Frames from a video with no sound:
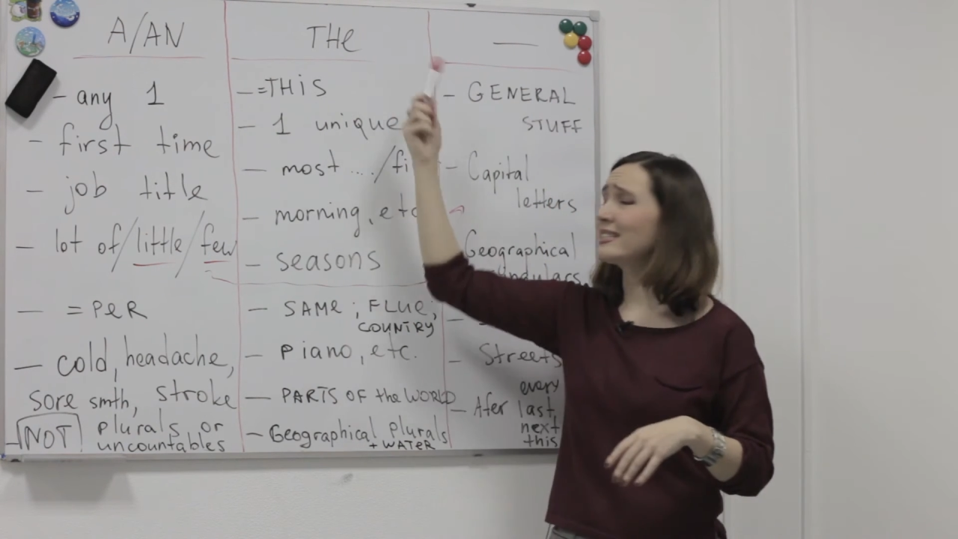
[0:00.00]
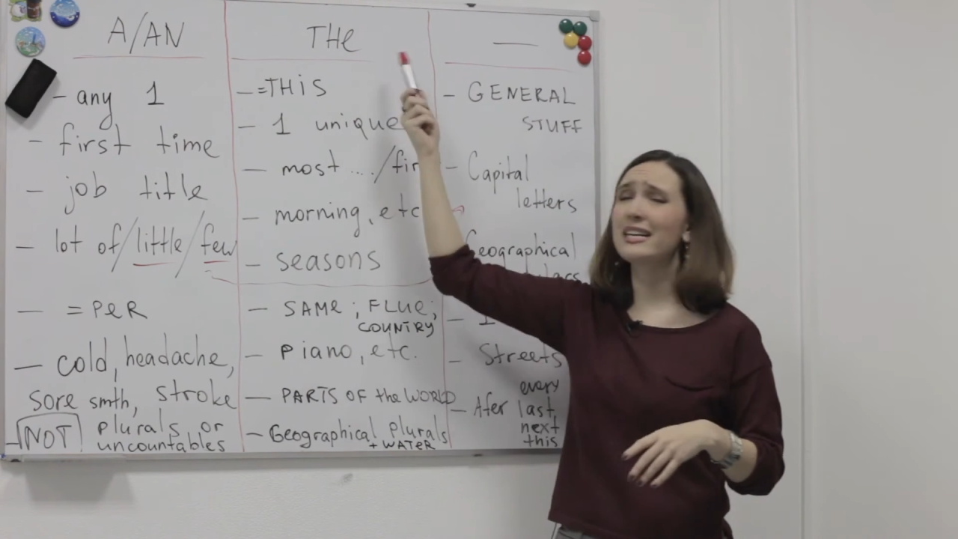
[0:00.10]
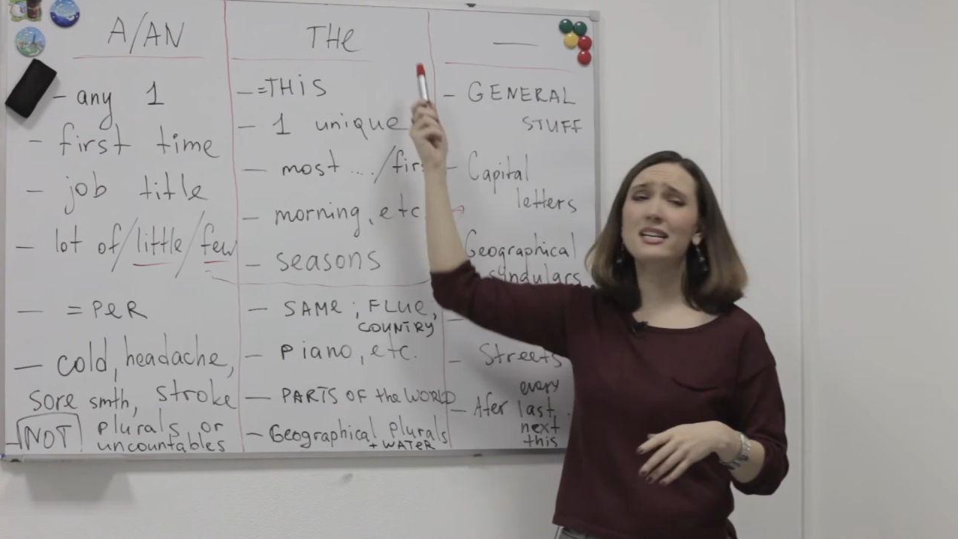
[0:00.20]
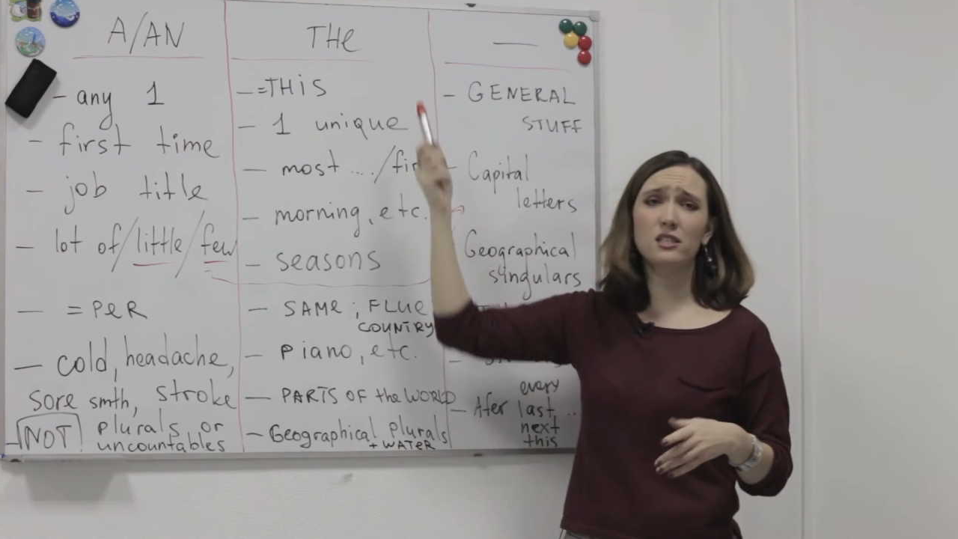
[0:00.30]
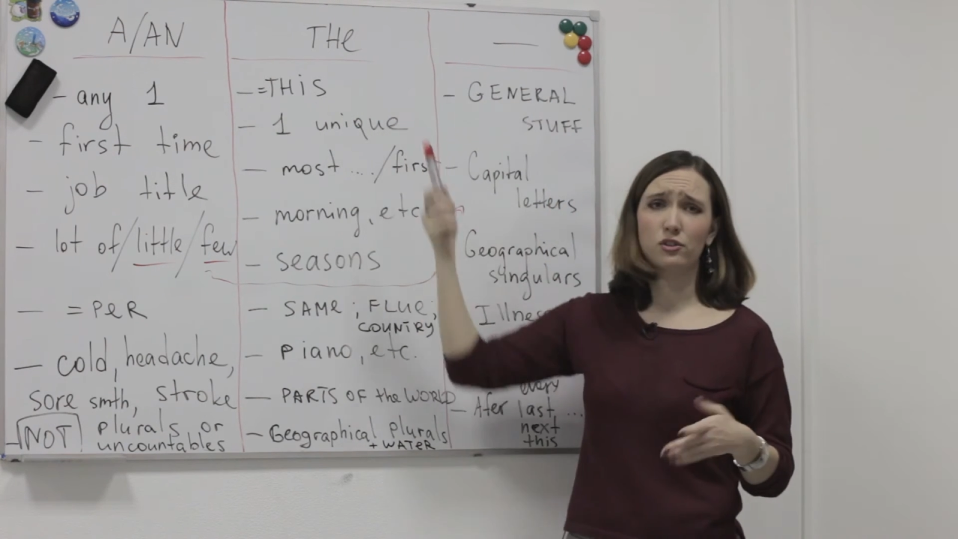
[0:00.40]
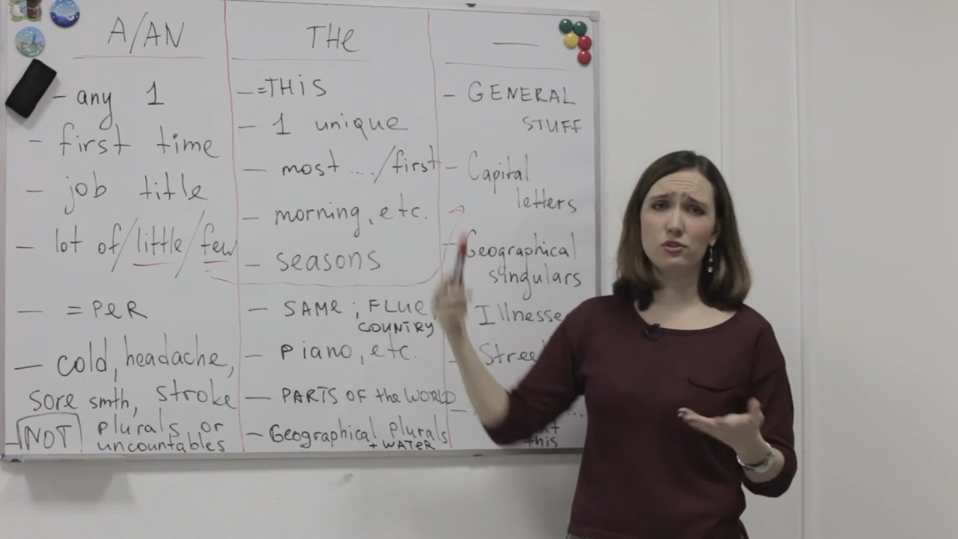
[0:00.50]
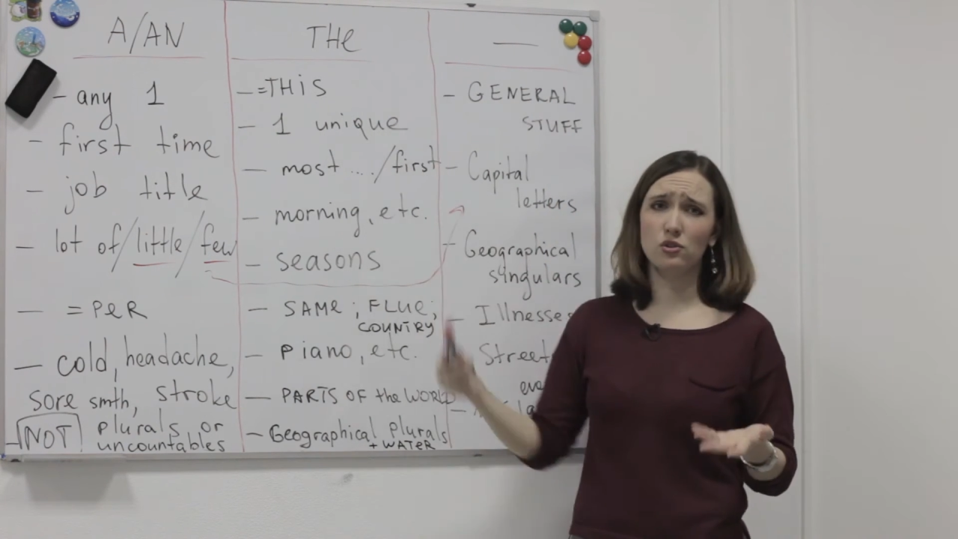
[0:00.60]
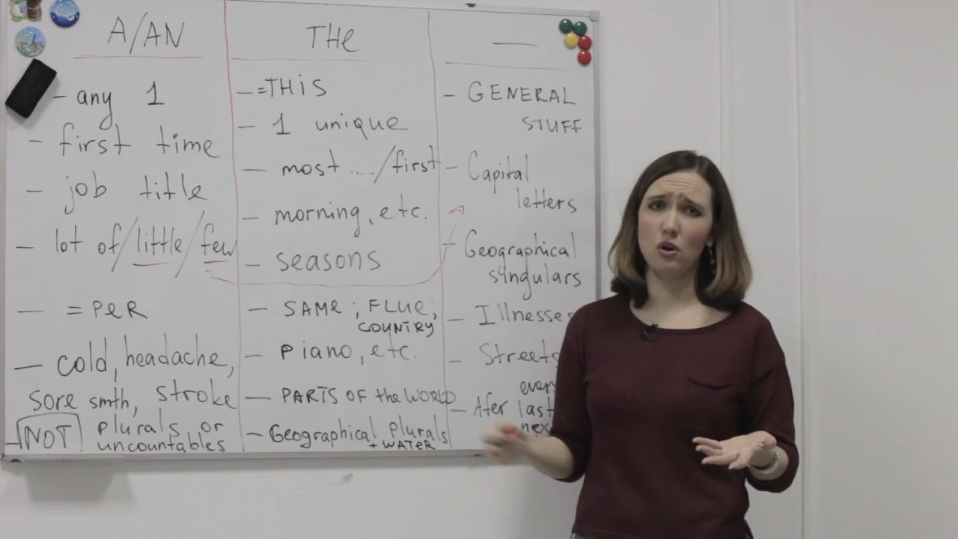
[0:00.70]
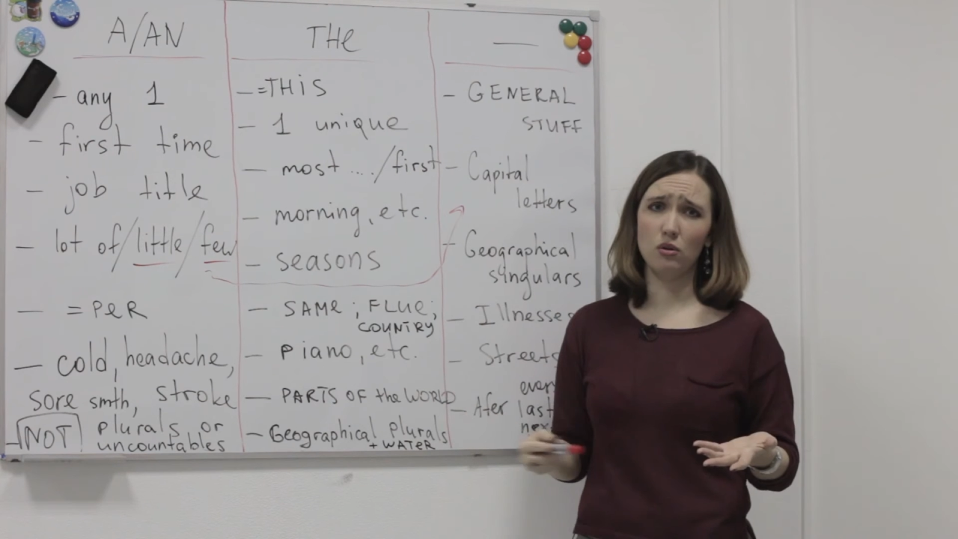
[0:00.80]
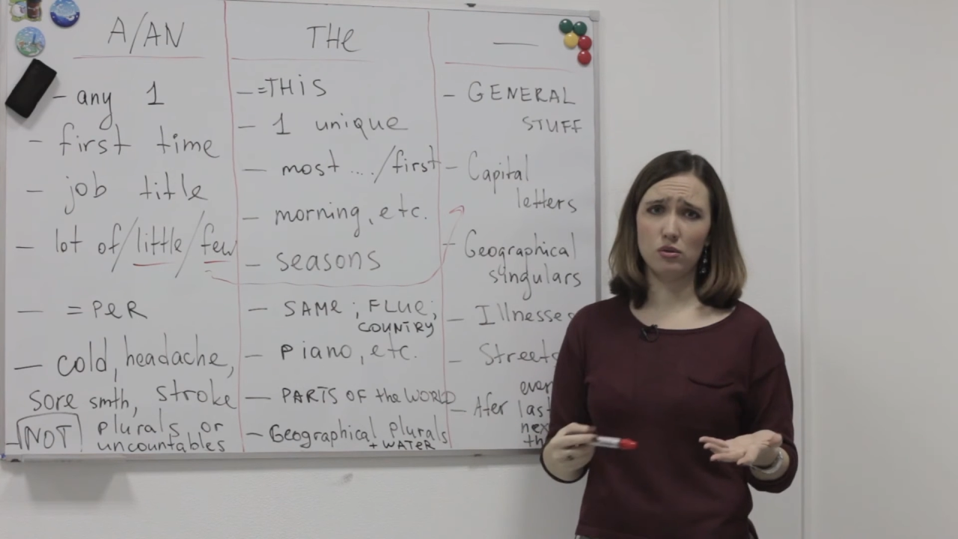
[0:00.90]

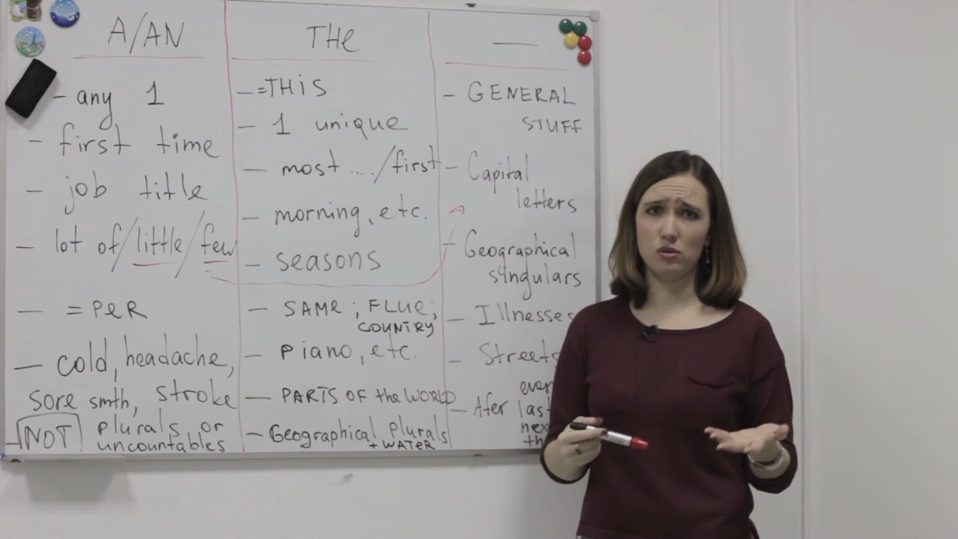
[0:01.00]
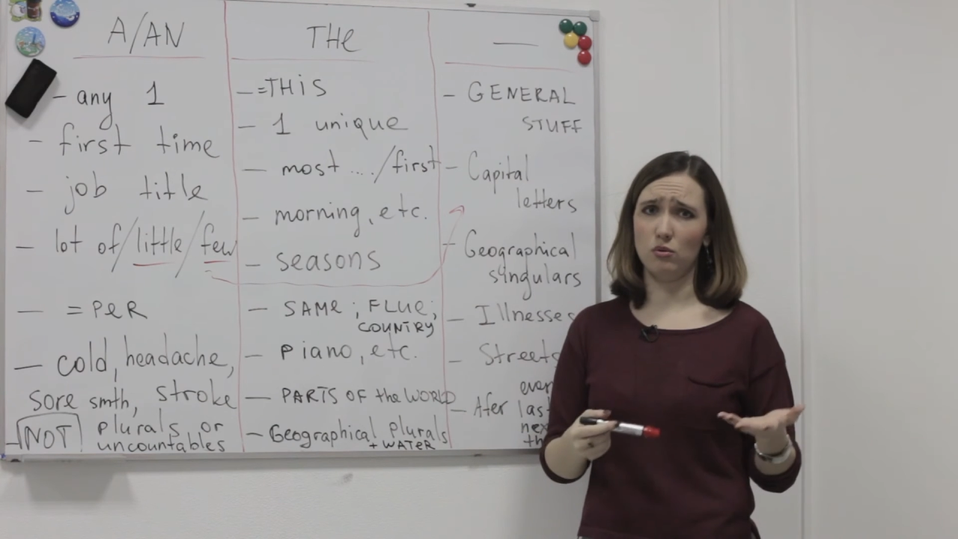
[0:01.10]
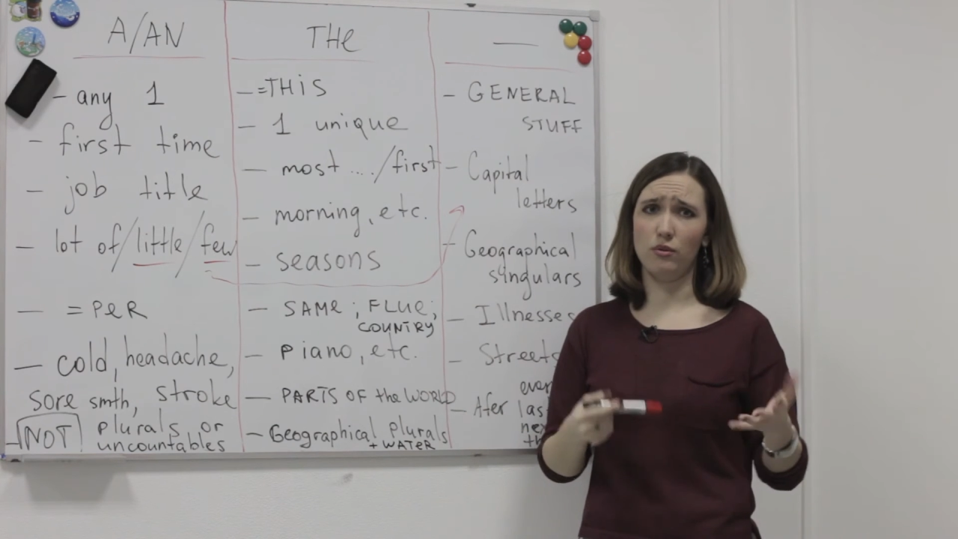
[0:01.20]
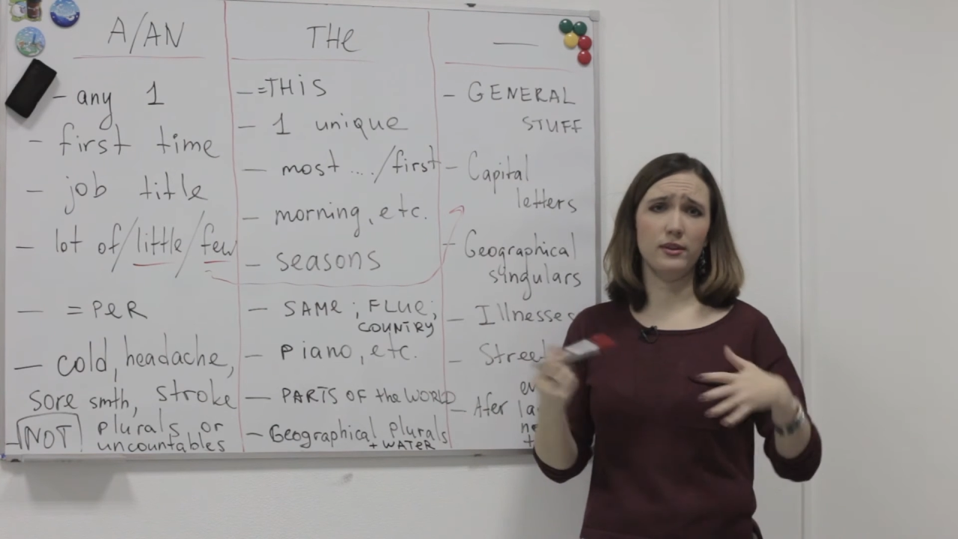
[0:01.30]
Deserts also,